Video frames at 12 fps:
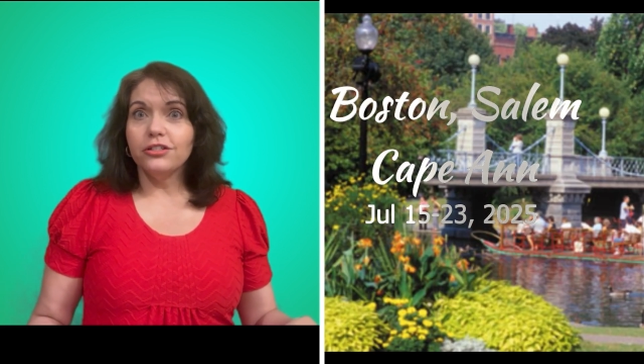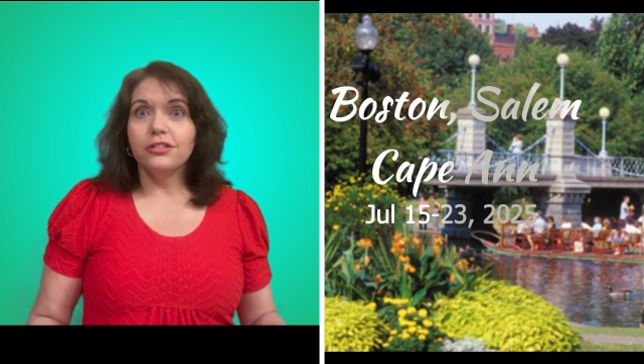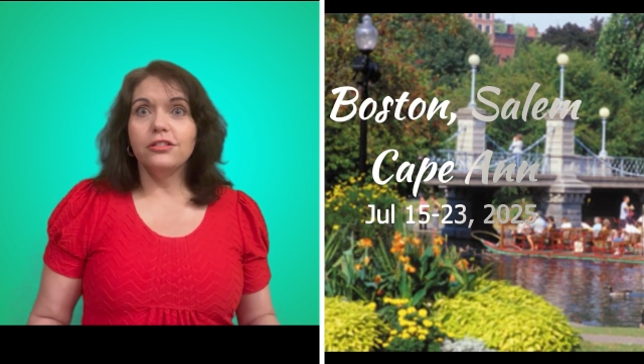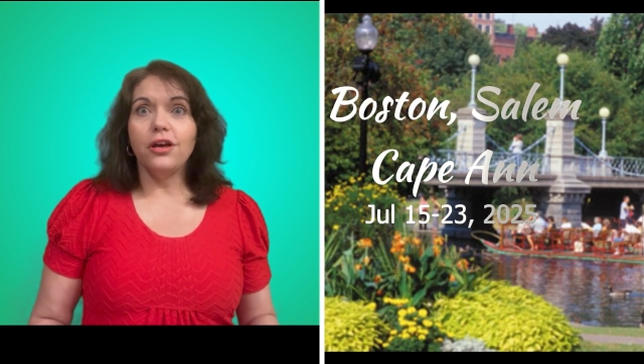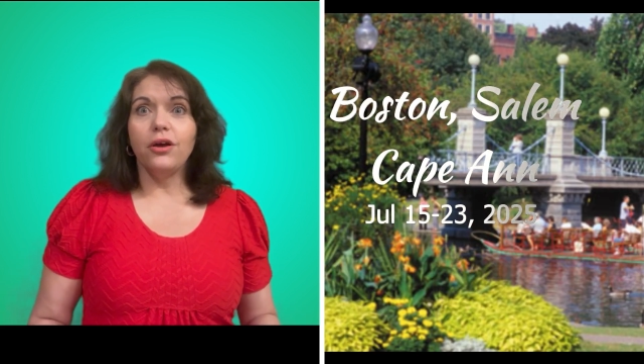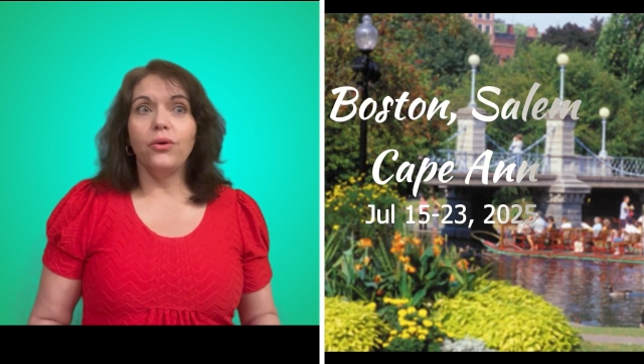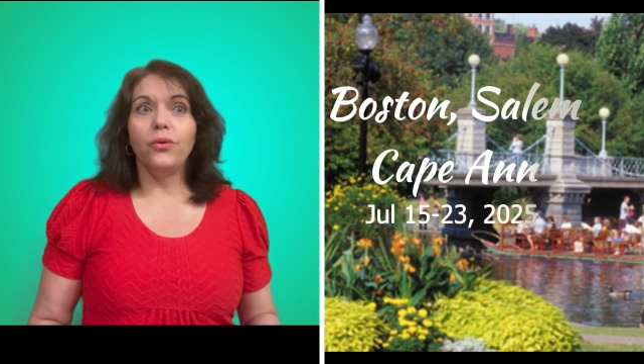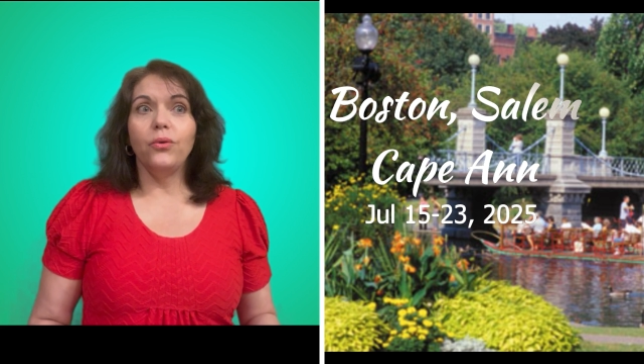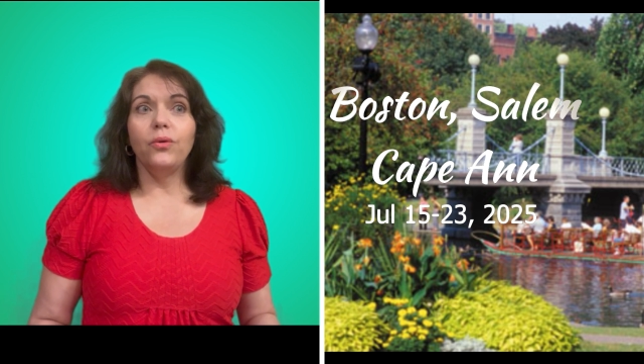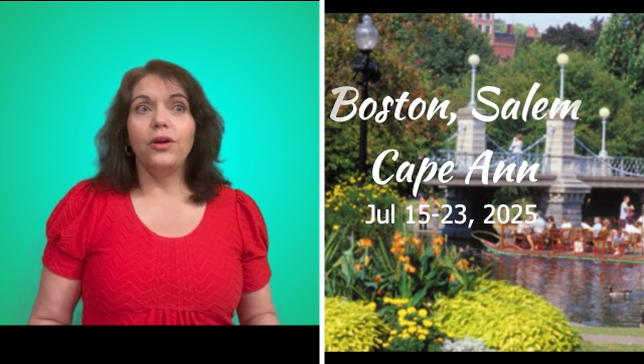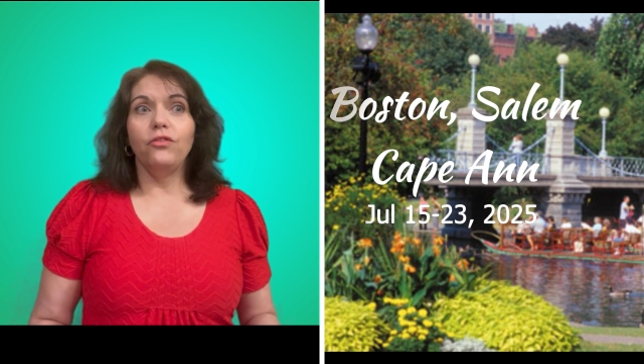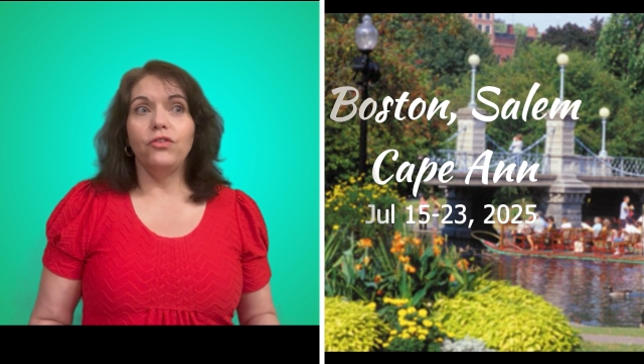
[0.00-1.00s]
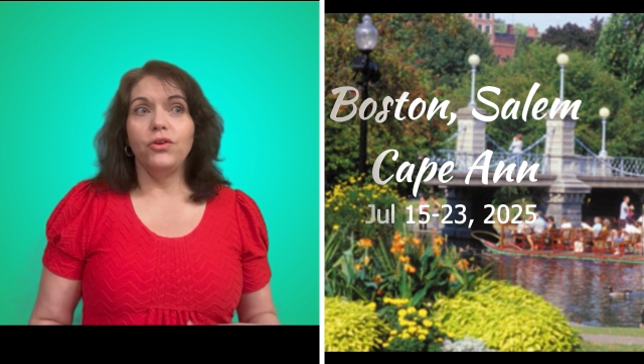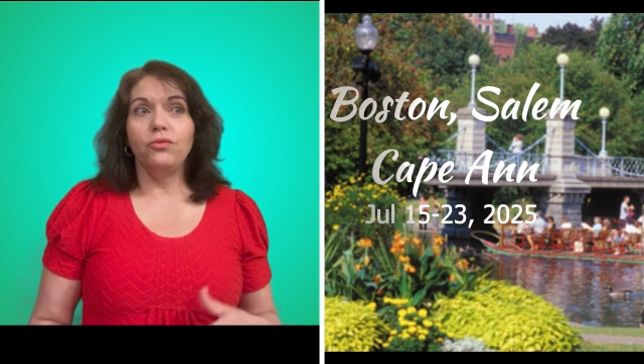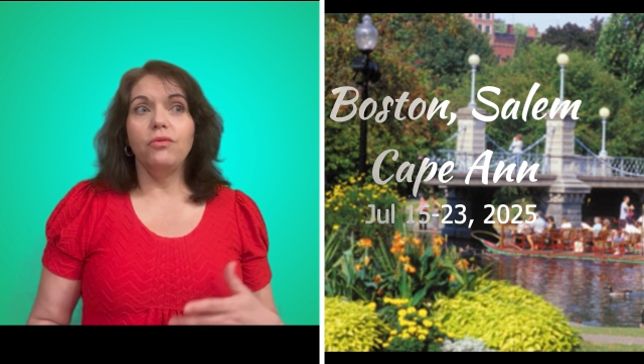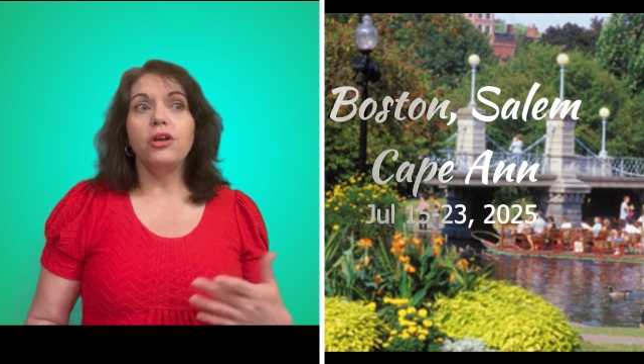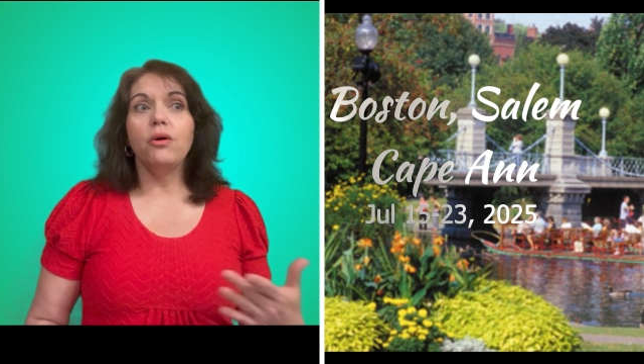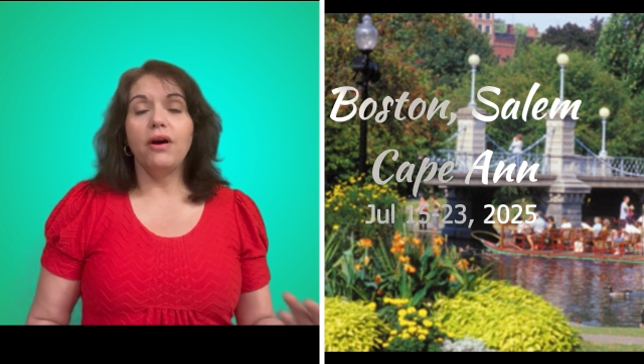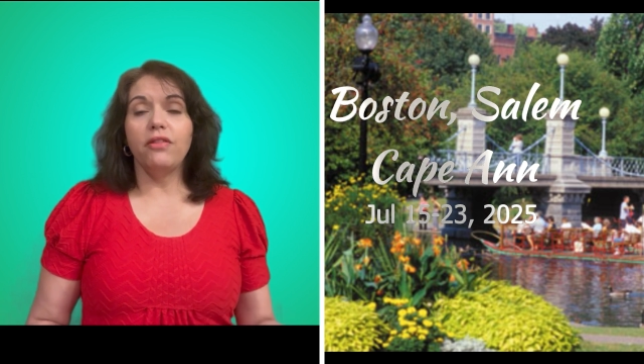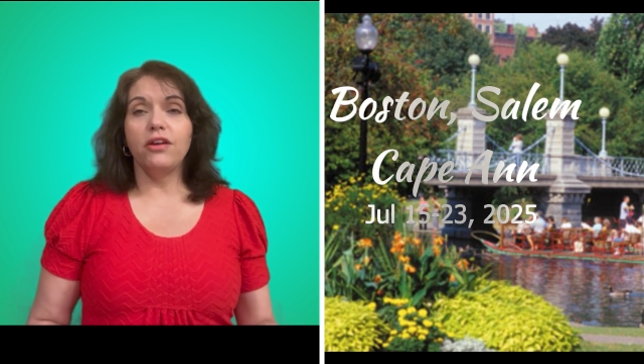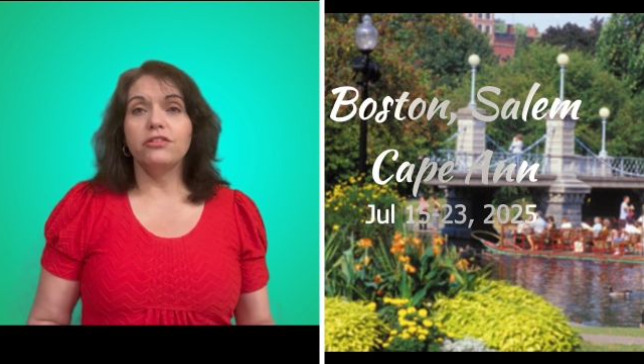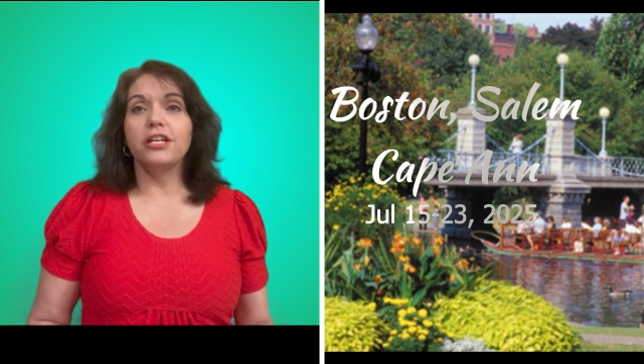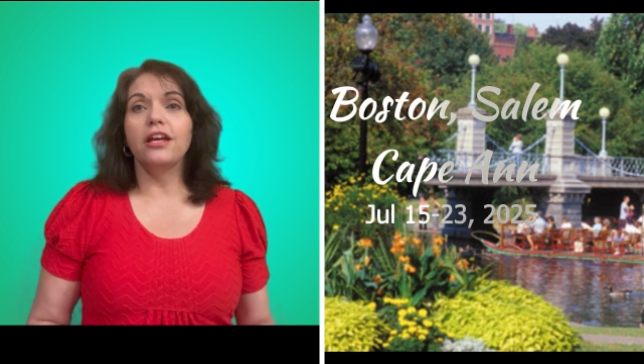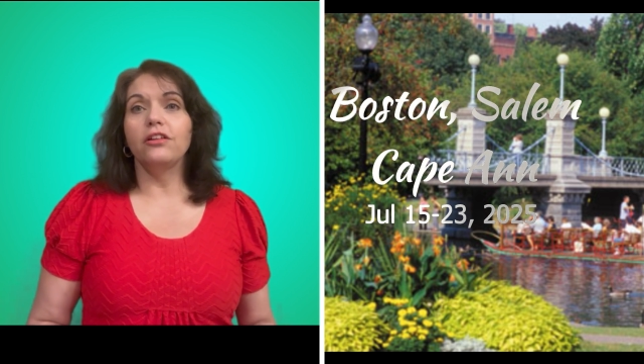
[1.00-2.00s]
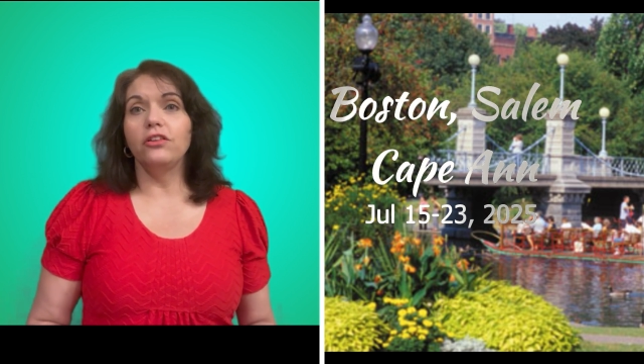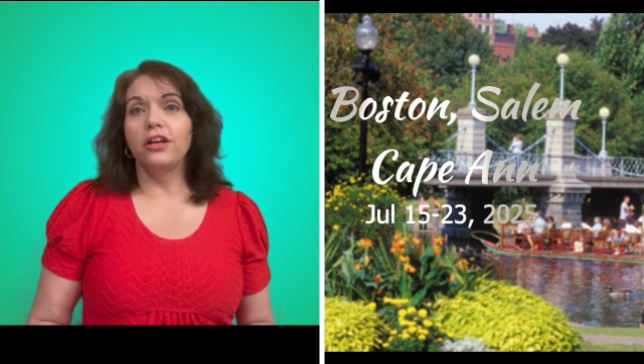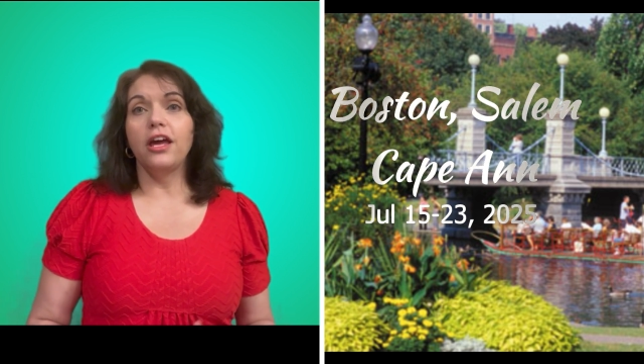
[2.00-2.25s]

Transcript: So if you go out there and take a look